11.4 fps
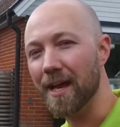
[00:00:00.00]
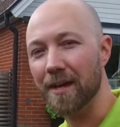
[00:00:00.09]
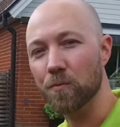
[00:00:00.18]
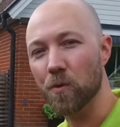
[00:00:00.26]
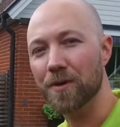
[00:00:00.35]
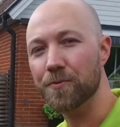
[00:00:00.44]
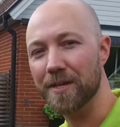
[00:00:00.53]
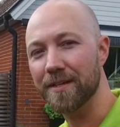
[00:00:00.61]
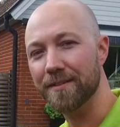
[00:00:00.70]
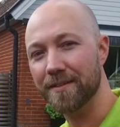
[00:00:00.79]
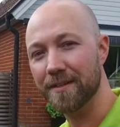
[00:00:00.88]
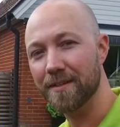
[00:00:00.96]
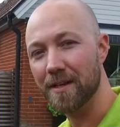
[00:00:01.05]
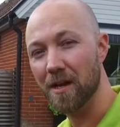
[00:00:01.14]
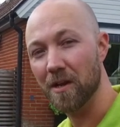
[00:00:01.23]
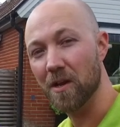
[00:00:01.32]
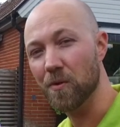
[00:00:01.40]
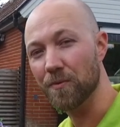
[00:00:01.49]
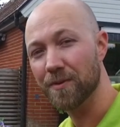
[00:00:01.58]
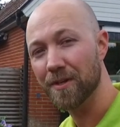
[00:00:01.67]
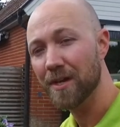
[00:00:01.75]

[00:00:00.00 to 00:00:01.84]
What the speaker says: and one reason alone.